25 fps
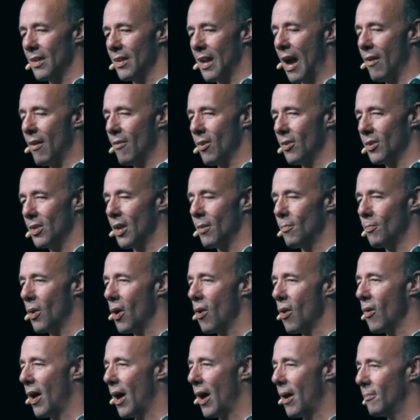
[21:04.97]
I wrote the
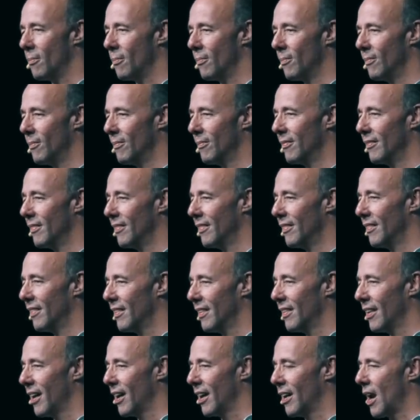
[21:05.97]
program.
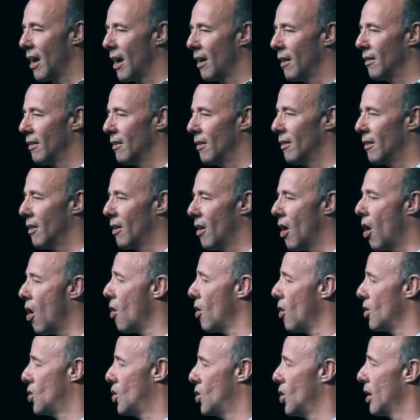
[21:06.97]
He's like,
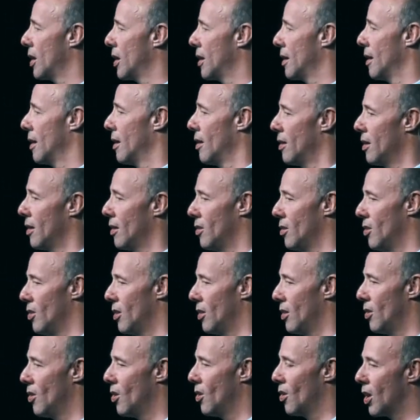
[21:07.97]
oh, it's your
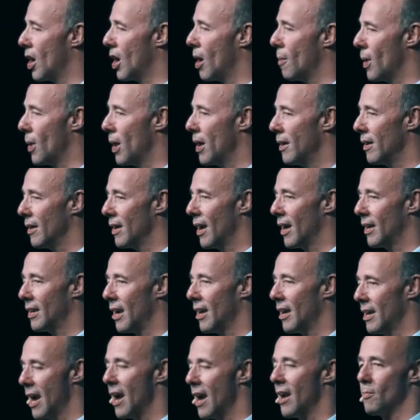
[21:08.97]
your company? I
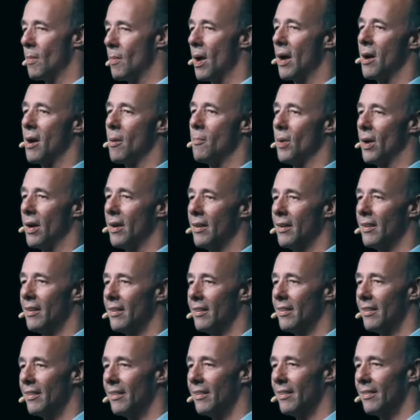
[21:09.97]
said, yeah, it's my company.
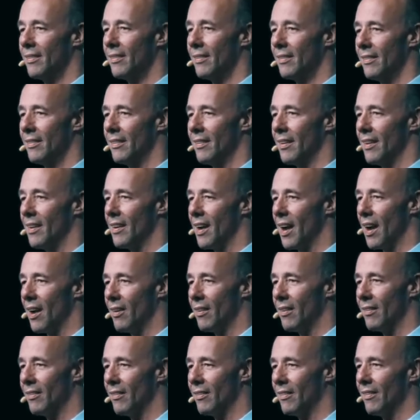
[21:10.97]
And he's like,
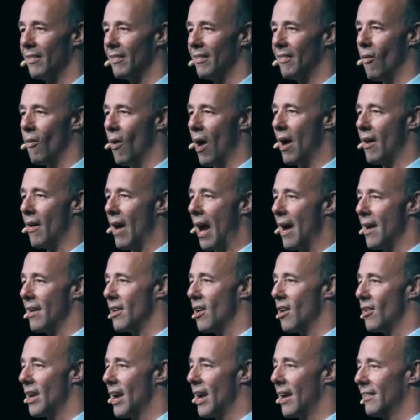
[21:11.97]
wow, I didn't
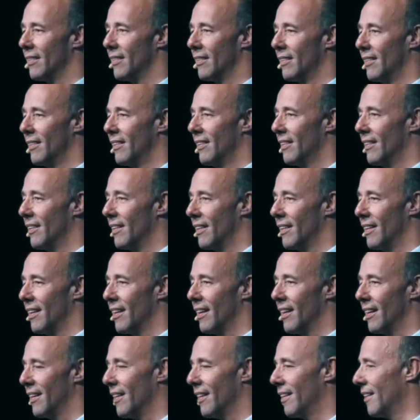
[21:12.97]
know that.
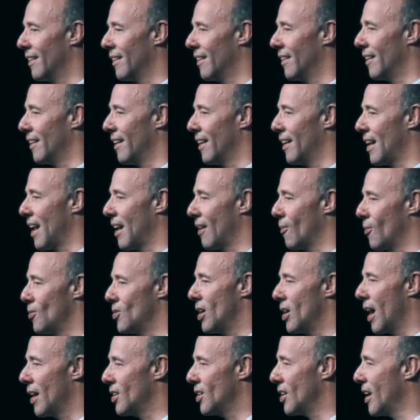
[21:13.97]
And he's like, would
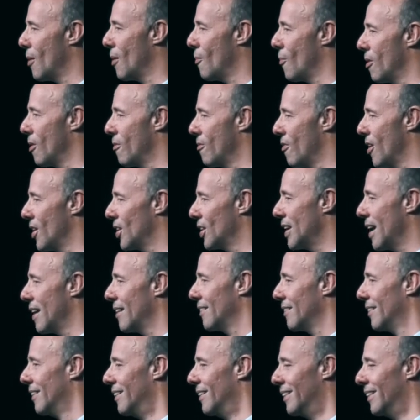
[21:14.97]
you like to come work for us now?